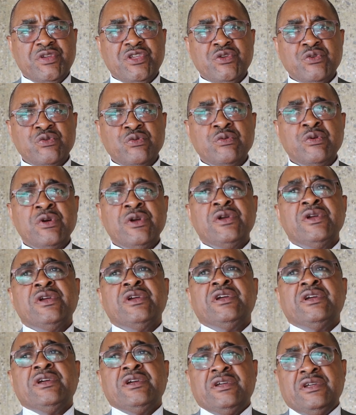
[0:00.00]
UPU
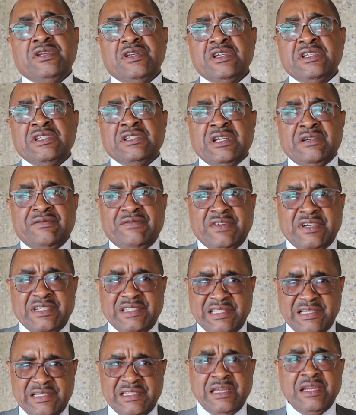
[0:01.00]
is a
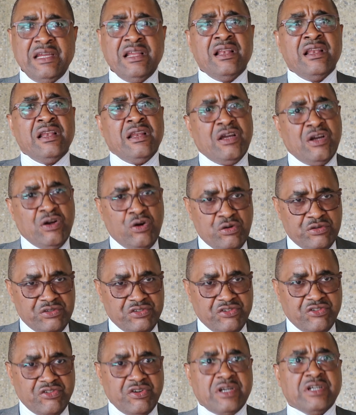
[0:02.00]
versatile,
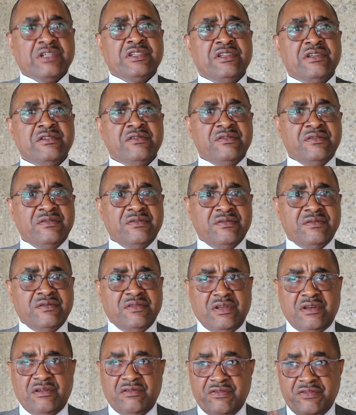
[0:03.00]
constructive,
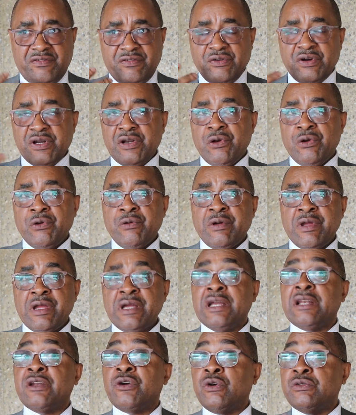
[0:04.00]

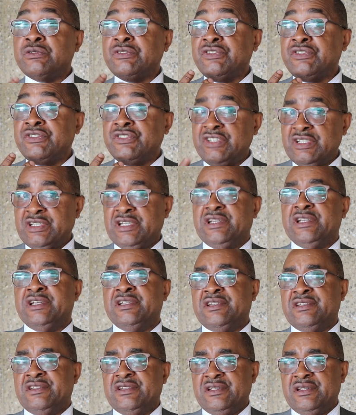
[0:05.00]
forward-looking and
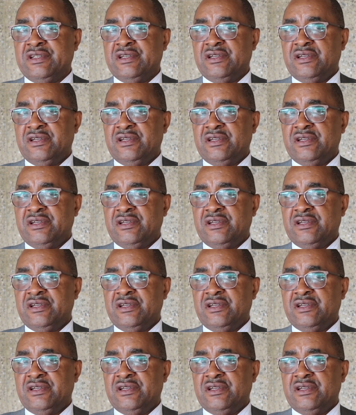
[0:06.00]
considerate